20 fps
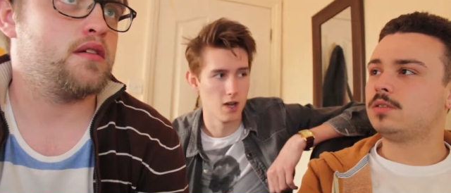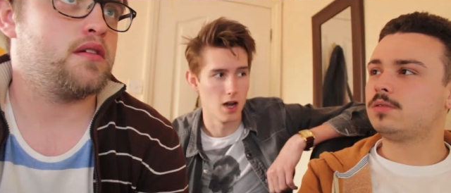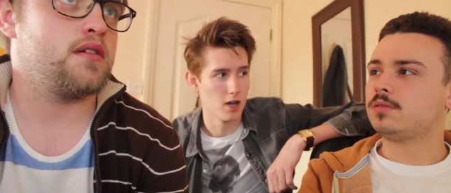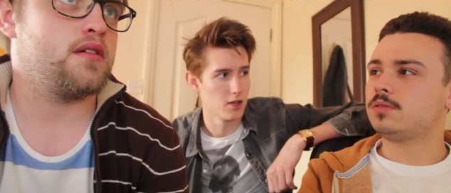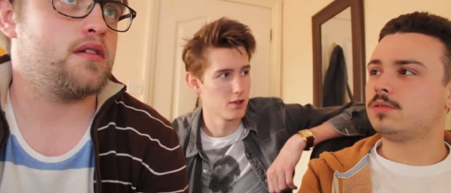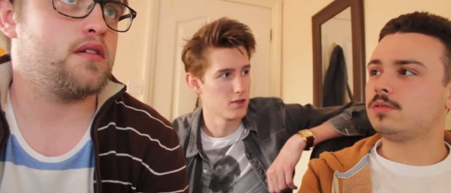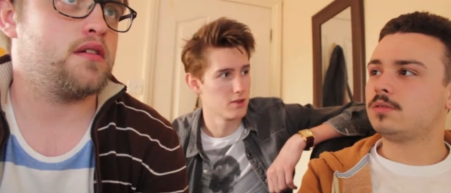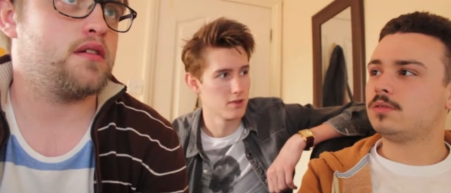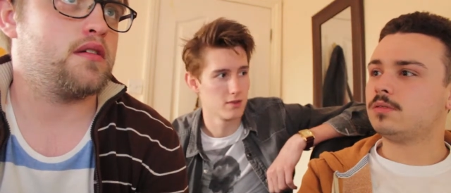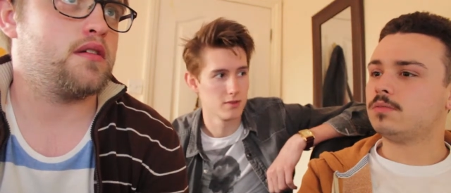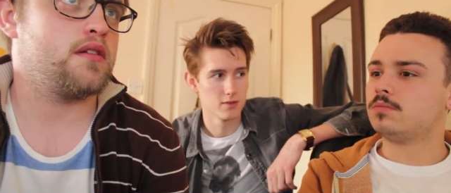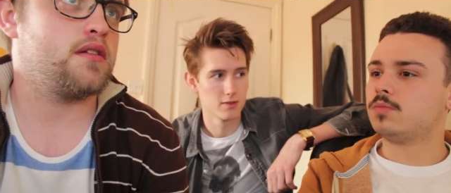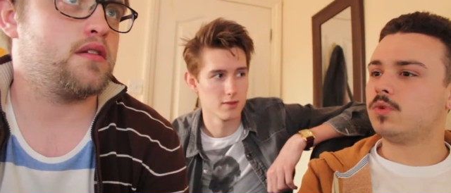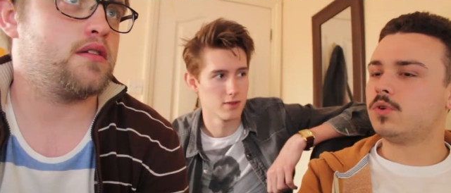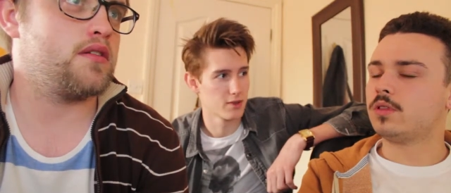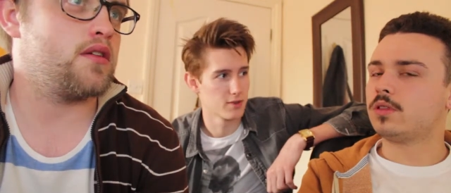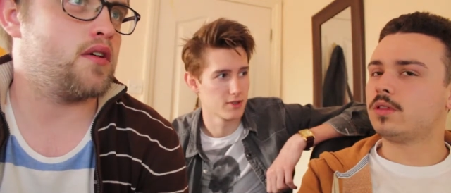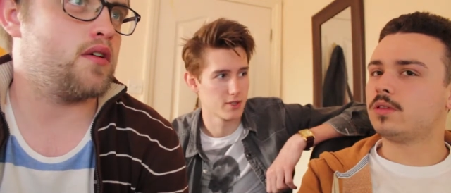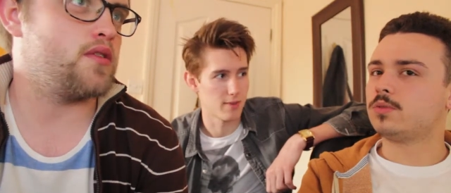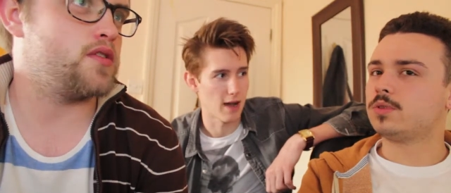Speaker 1: No,
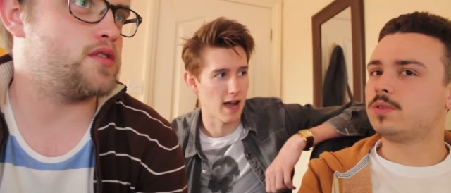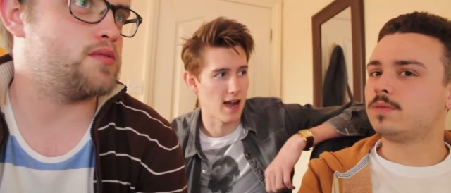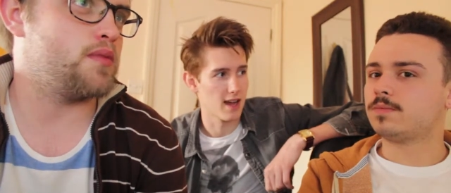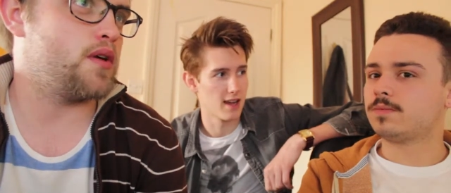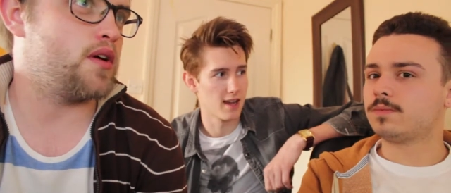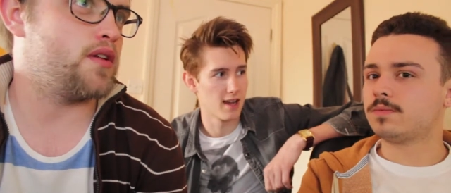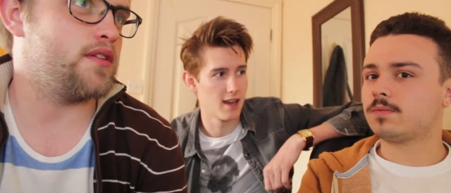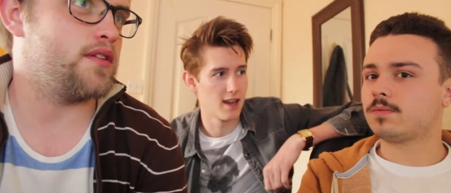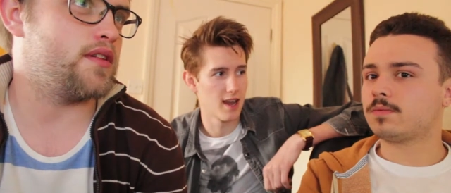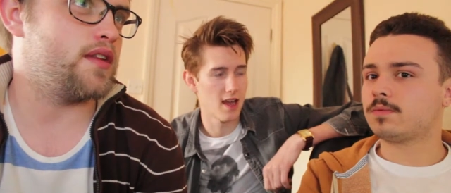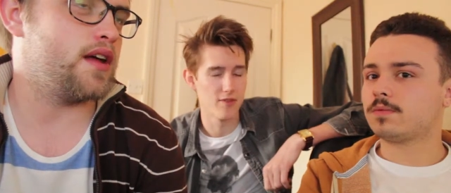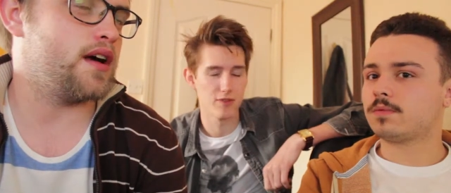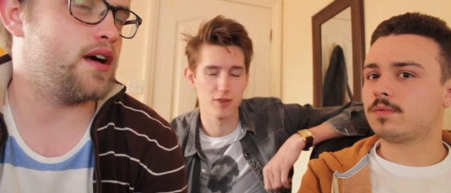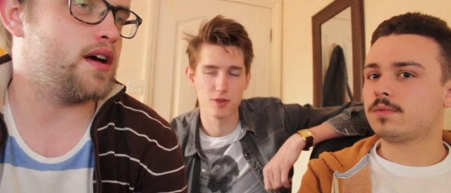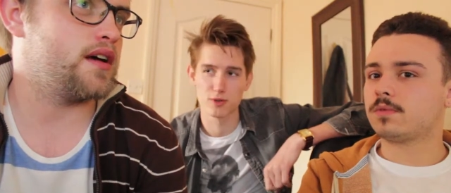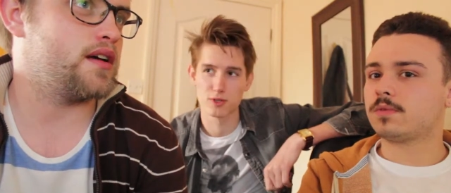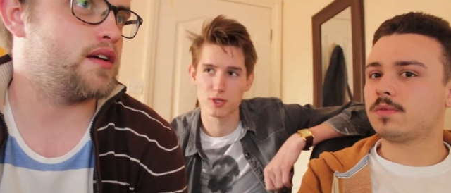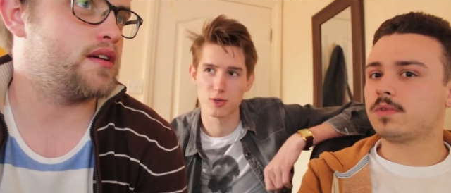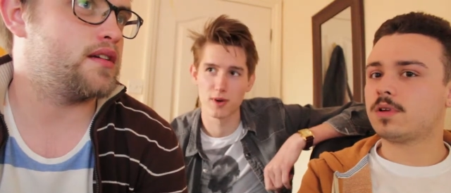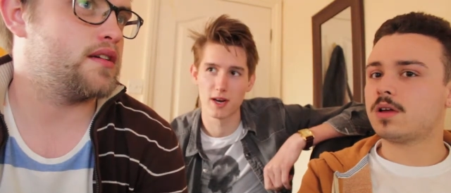More it was than more about than 11
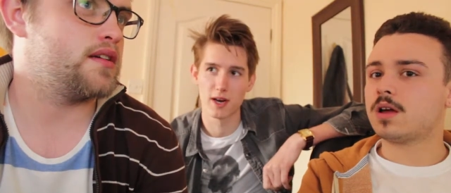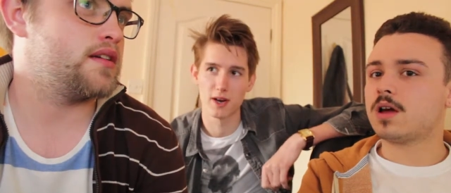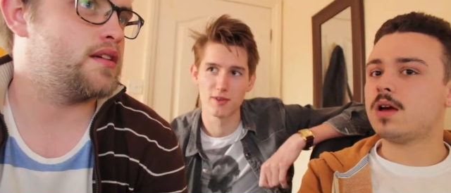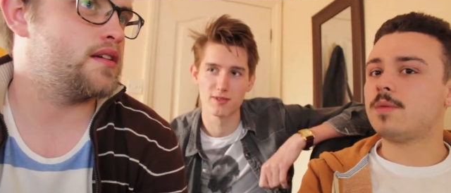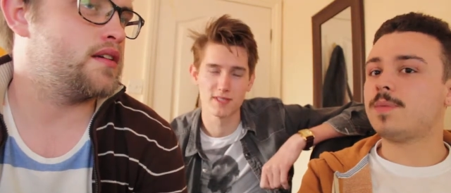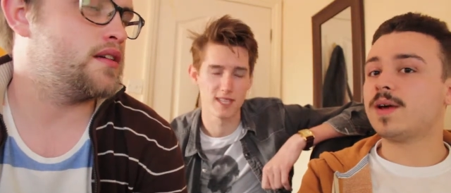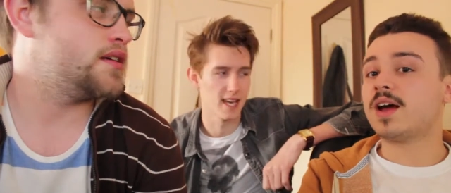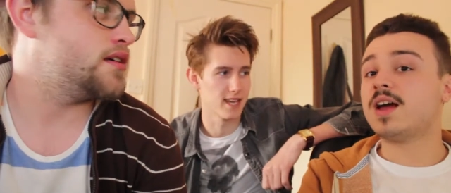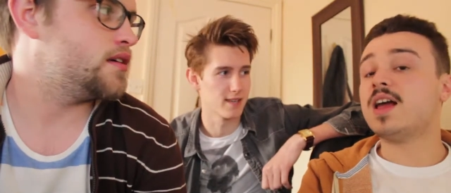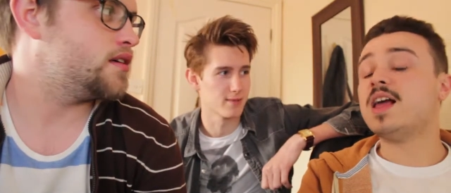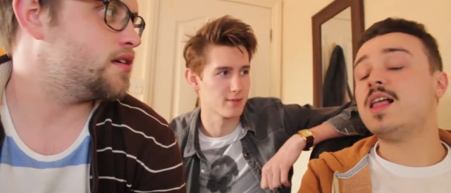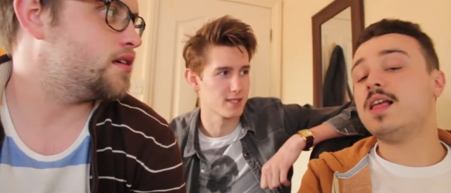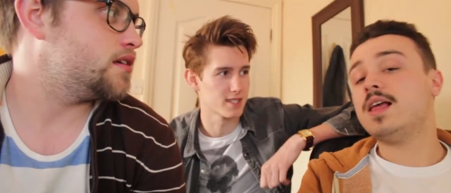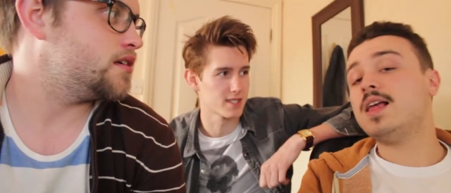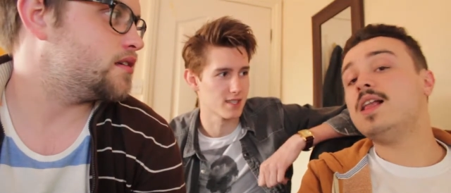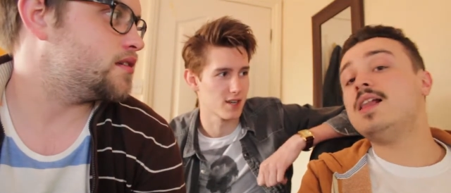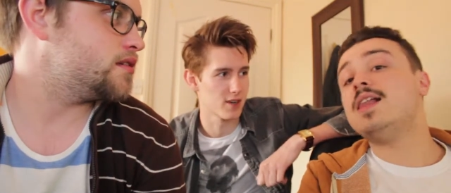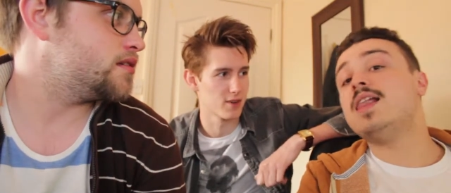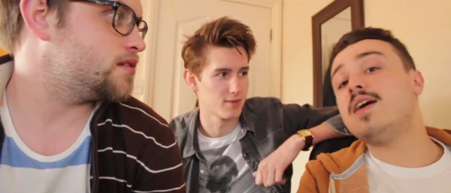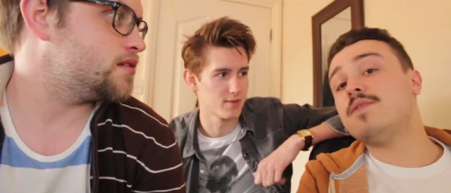or 12 about days.
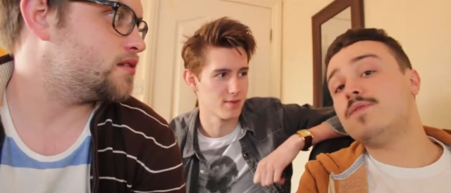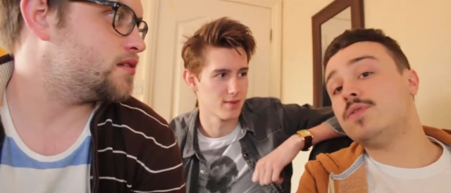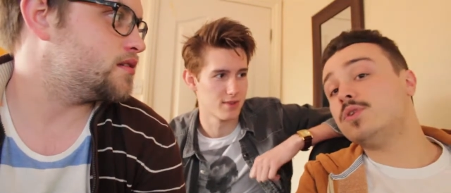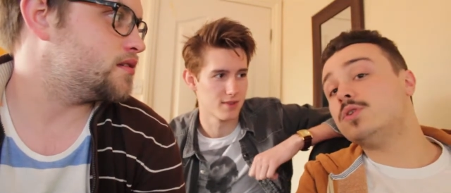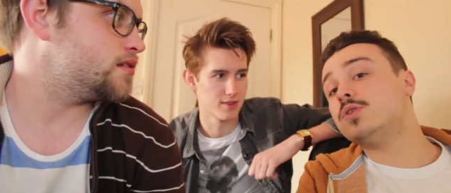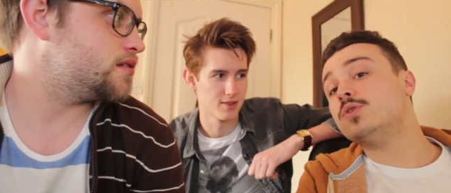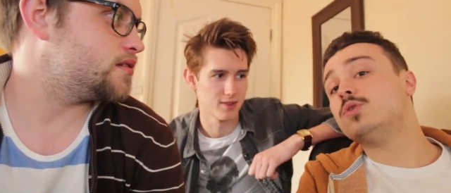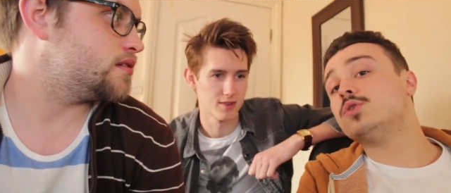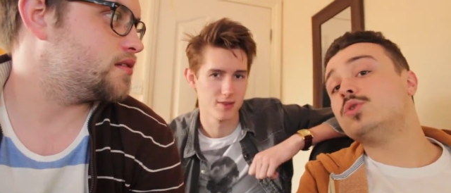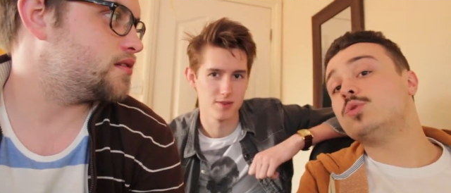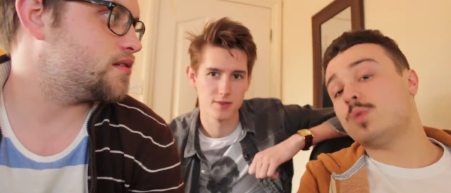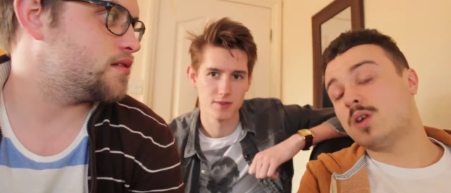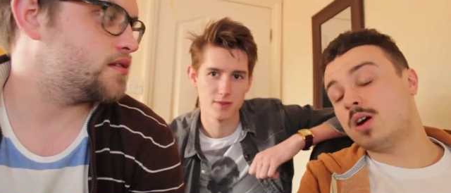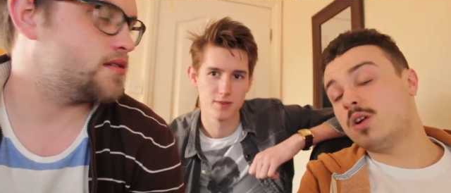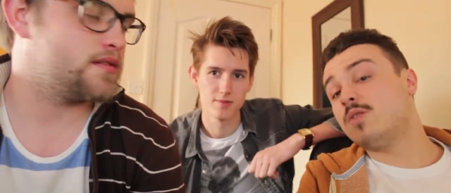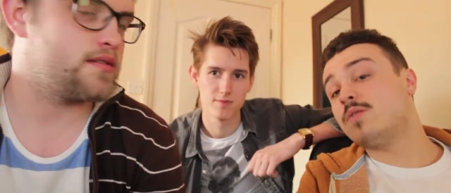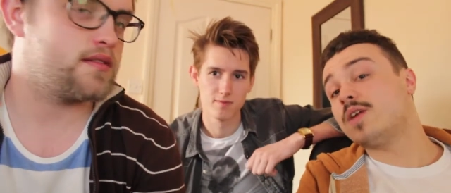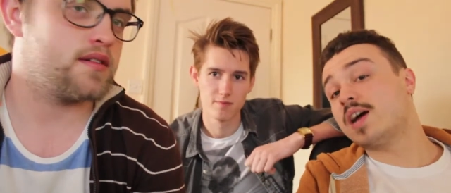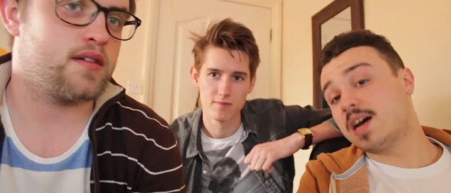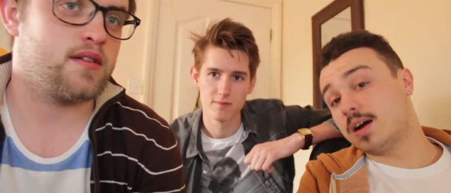so- eleven or
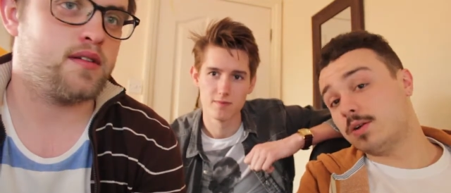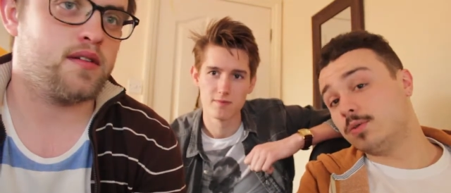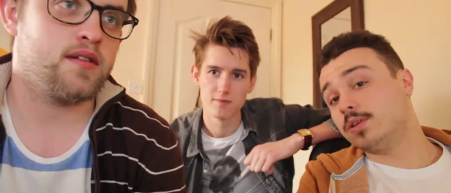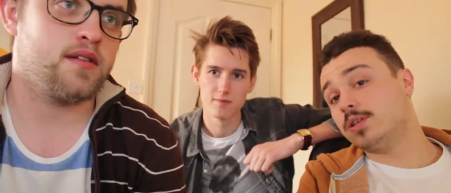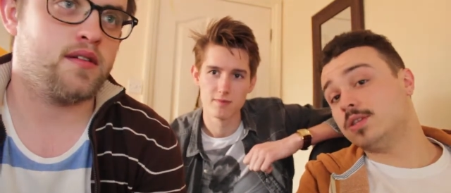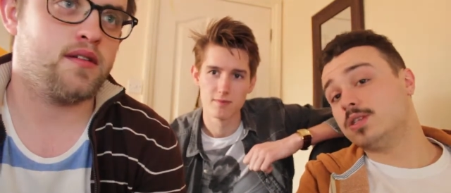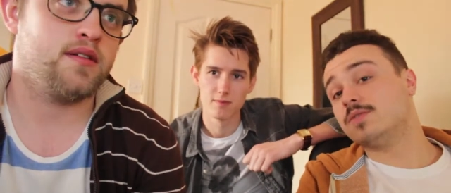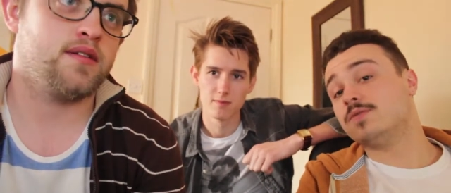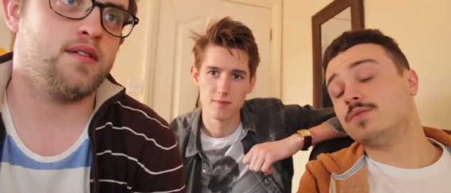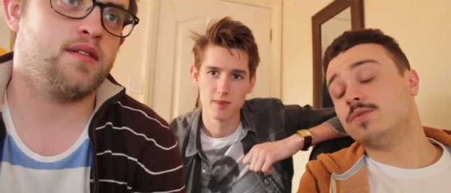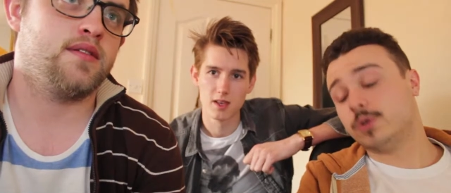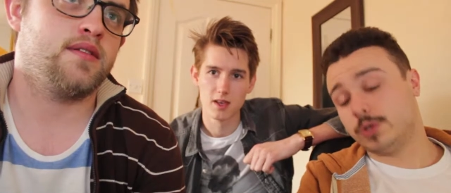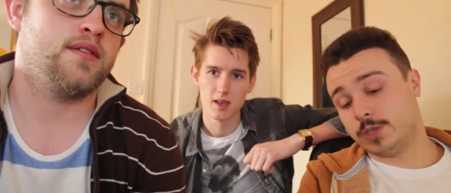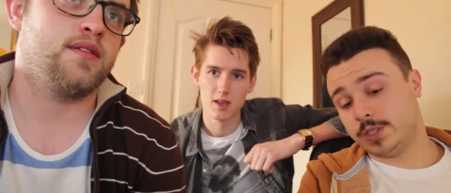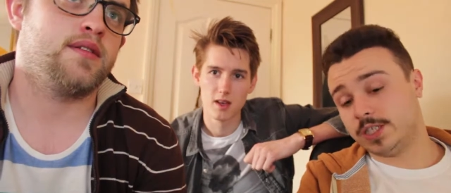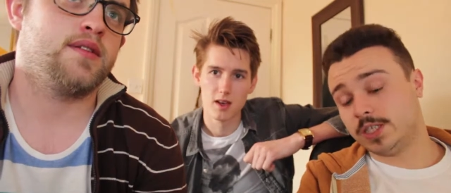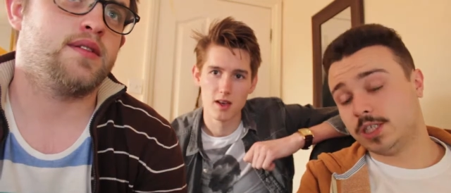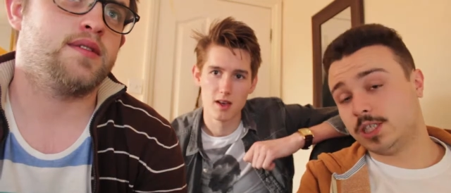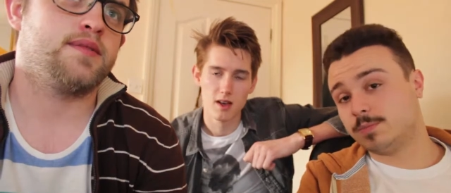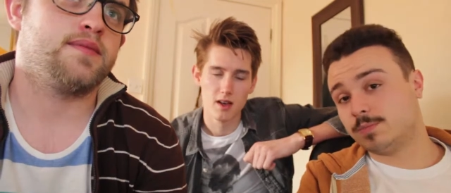twelve hours of
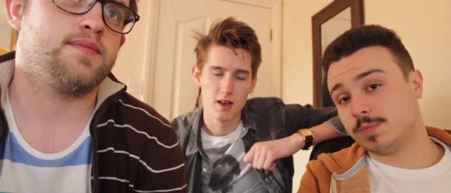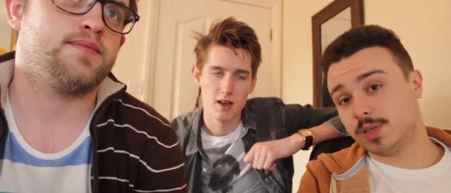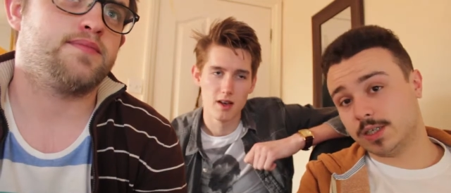footage